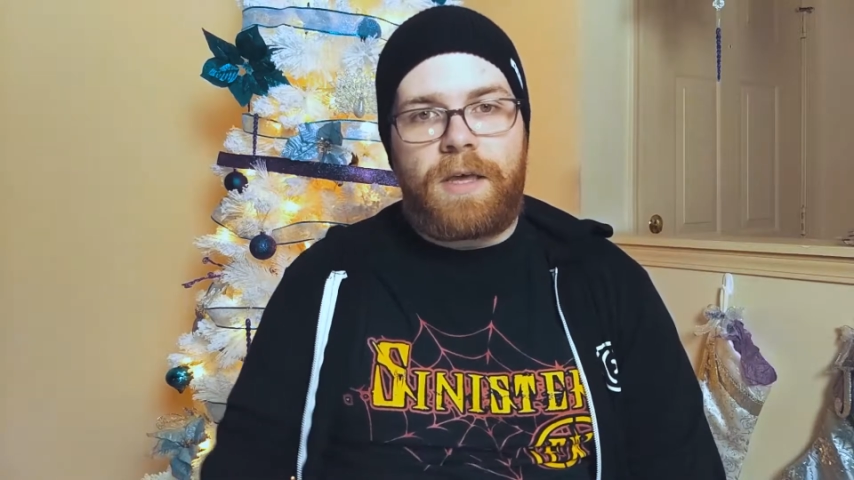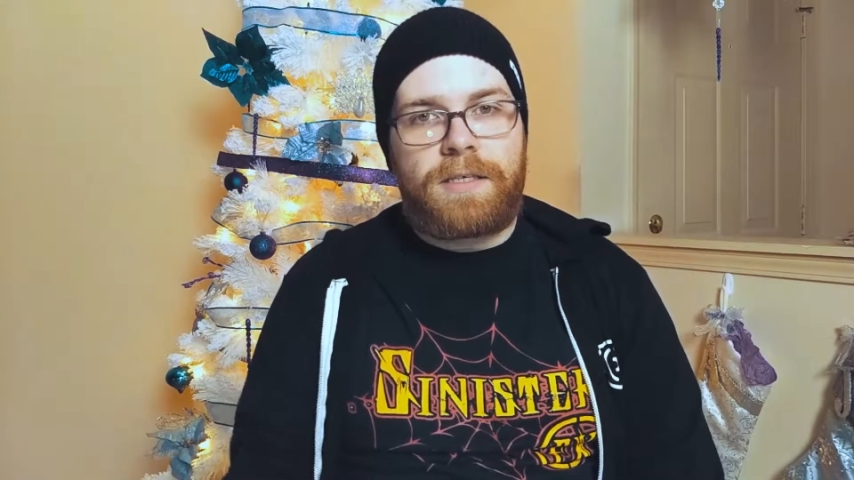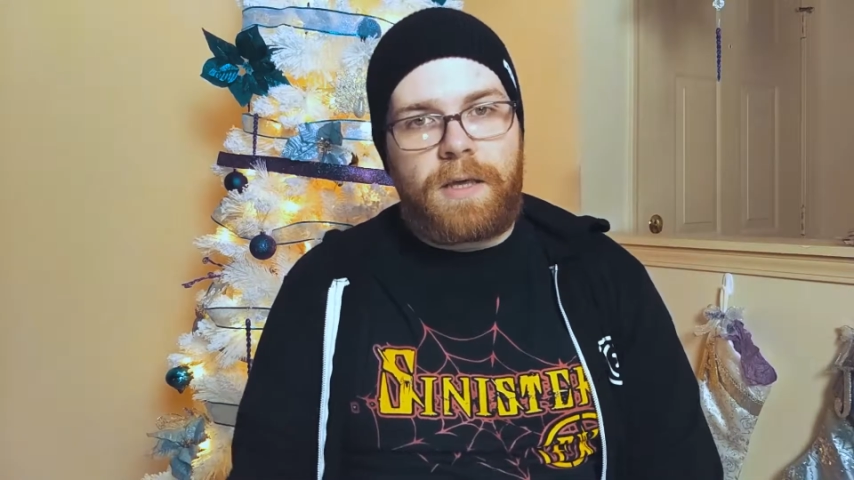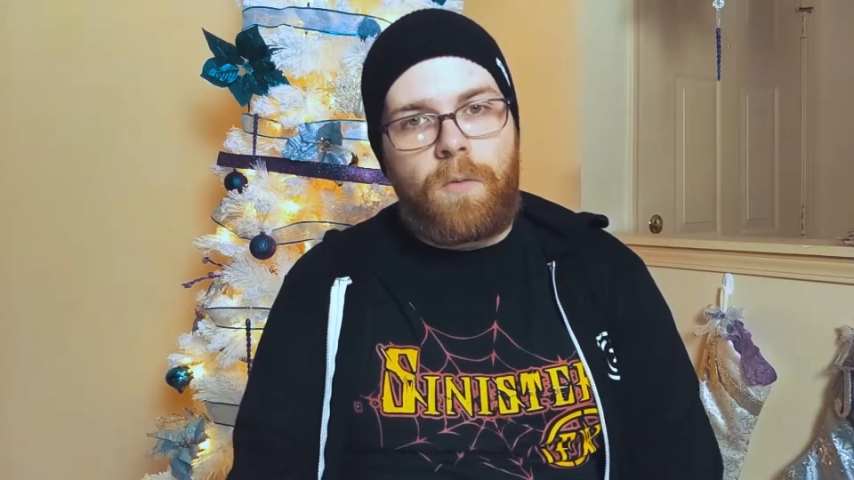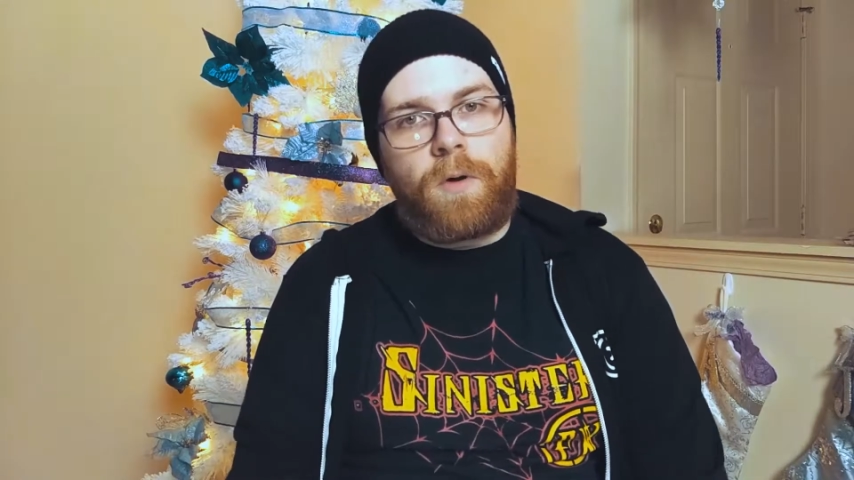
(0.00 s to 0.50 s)

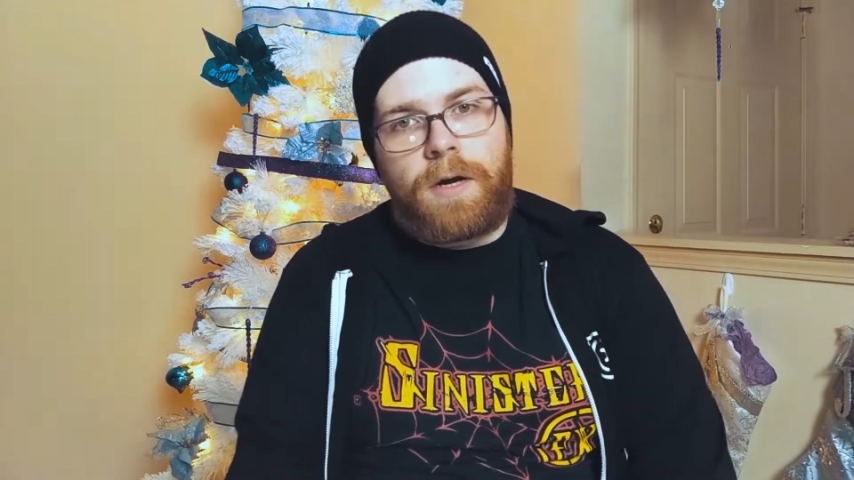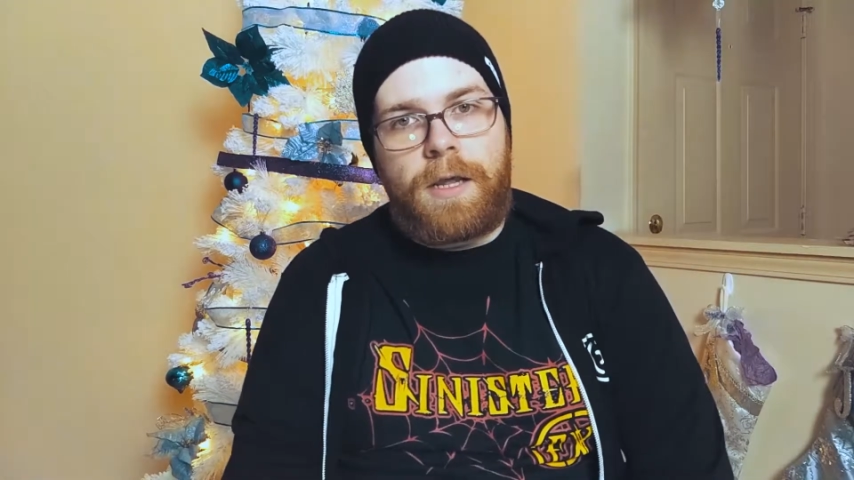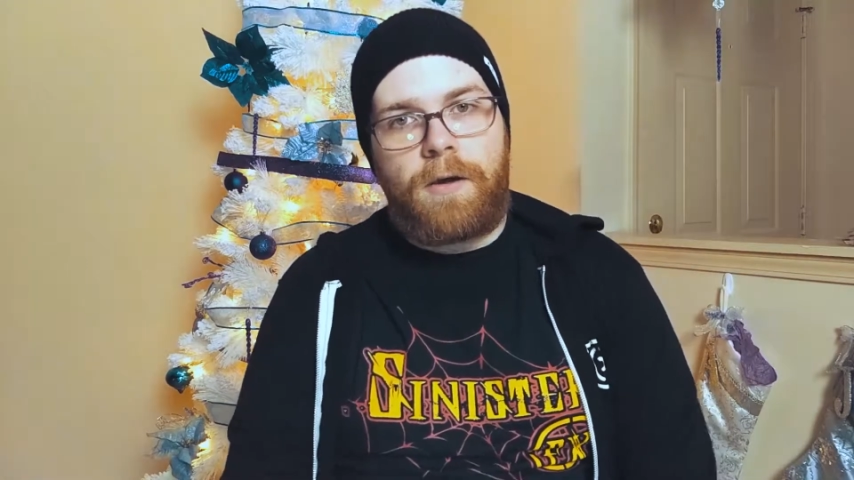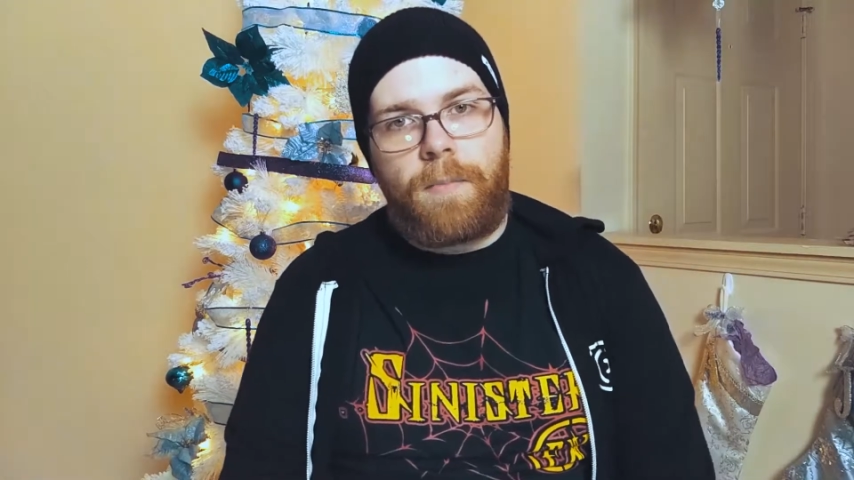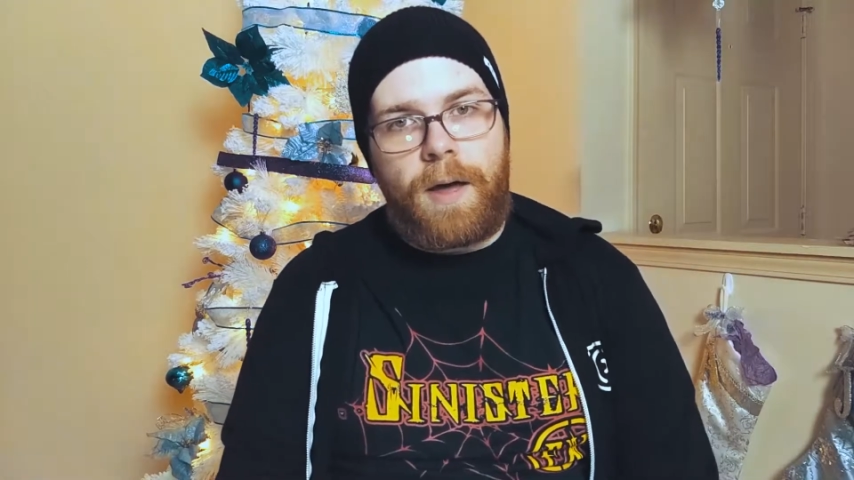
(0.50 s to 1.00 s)
things they wanted
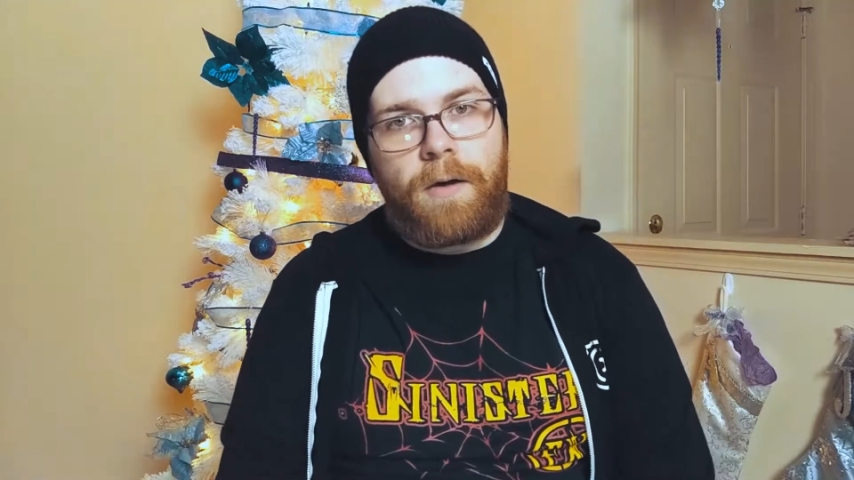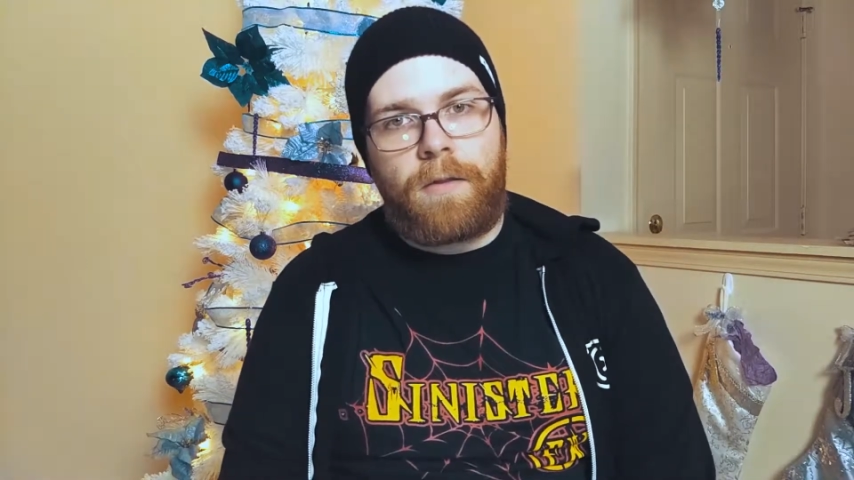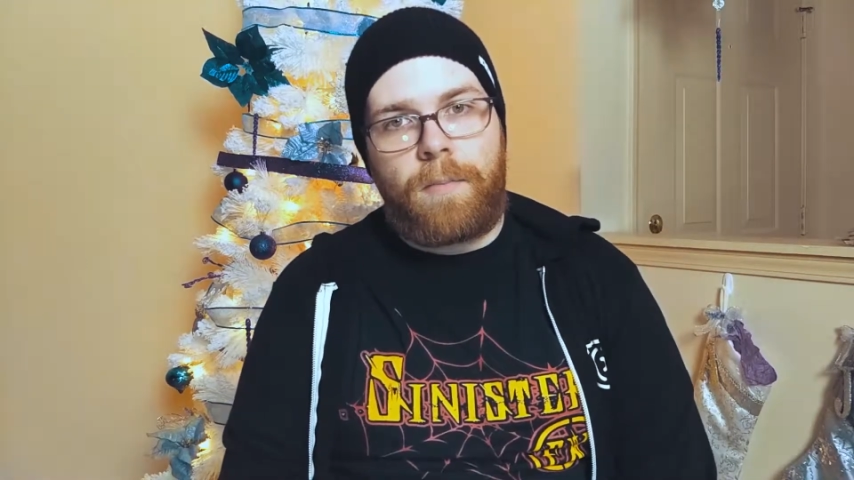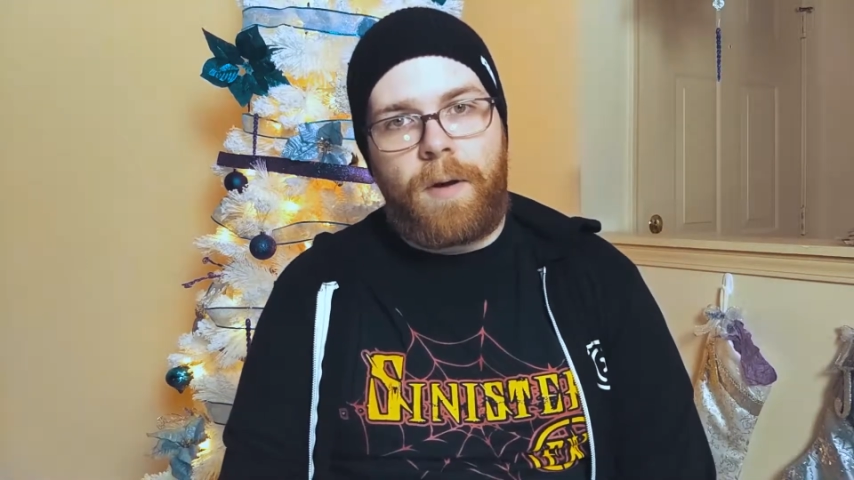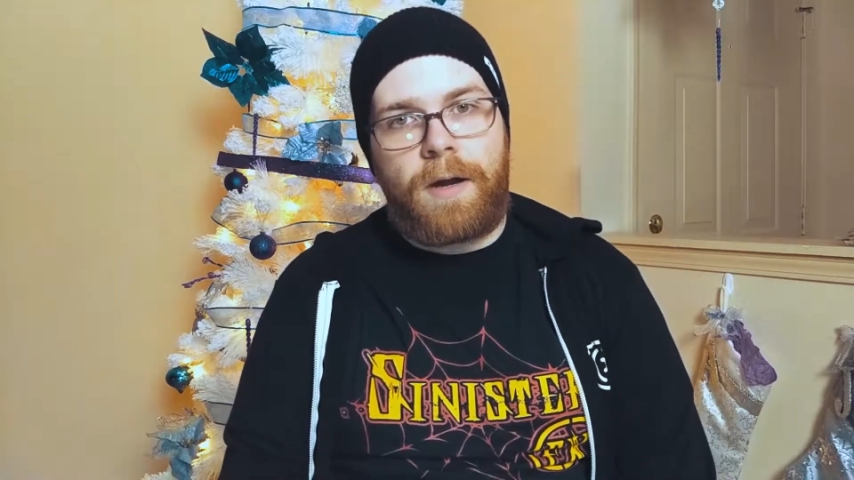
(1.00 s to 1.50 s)
to hear about
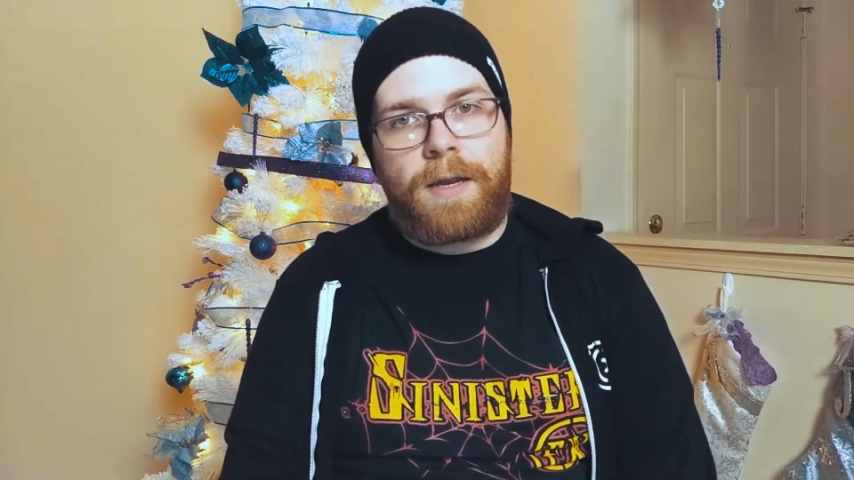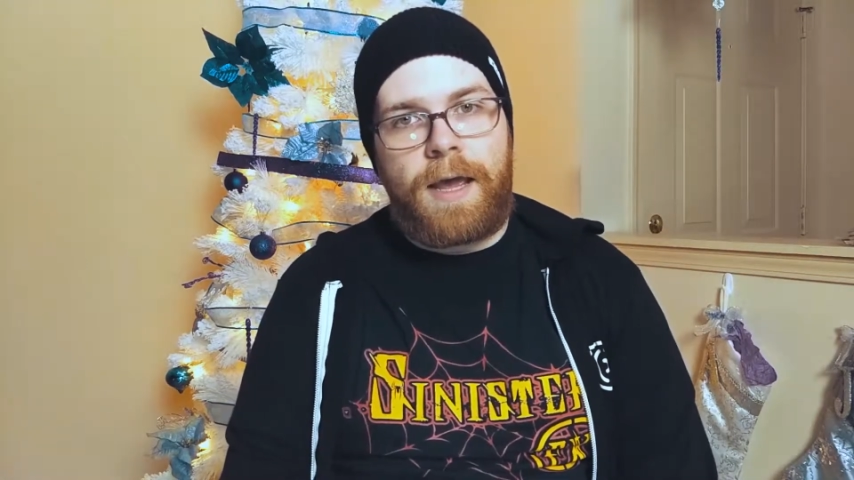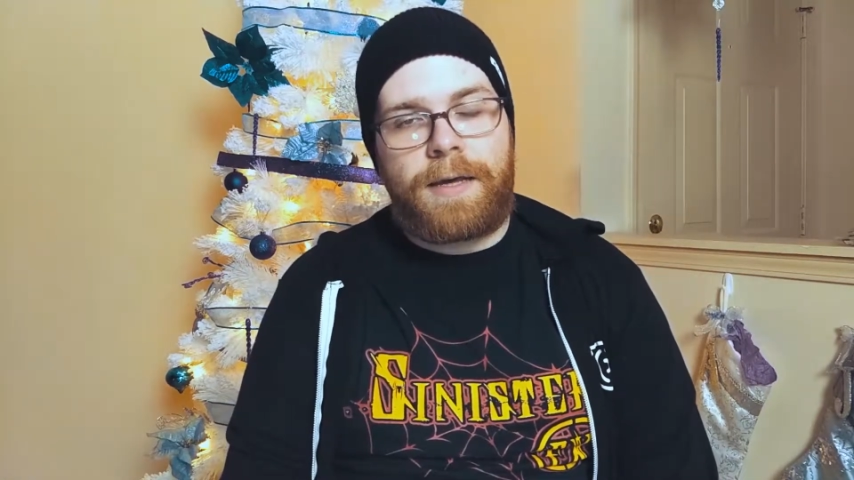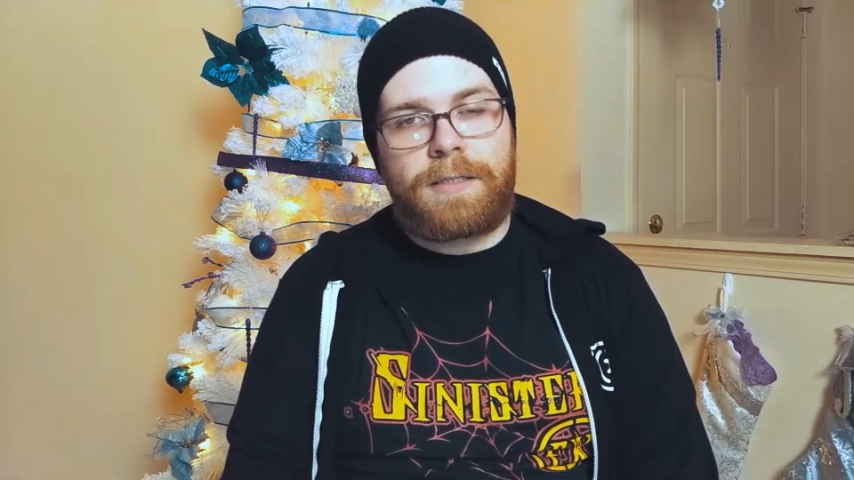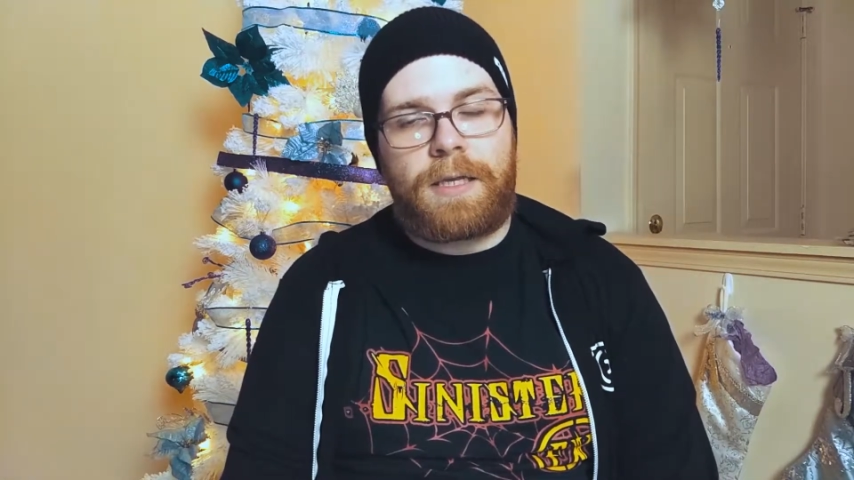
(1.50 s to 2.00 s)
on the
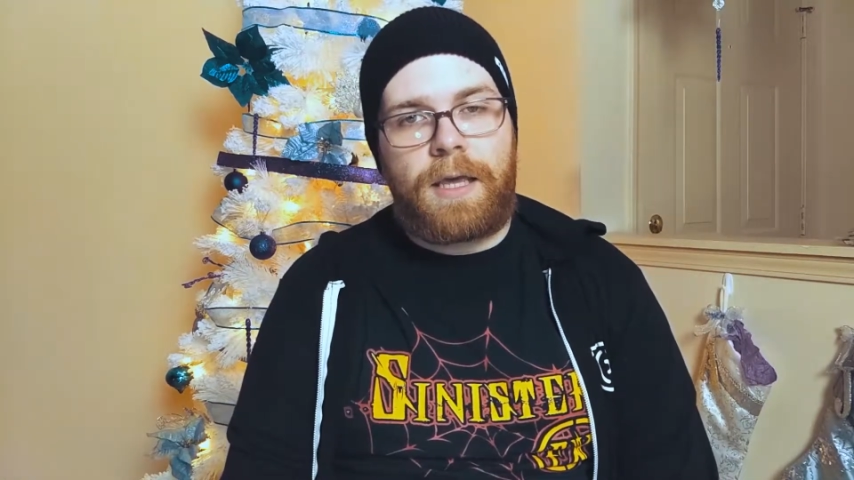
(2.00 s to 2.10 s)
podcast,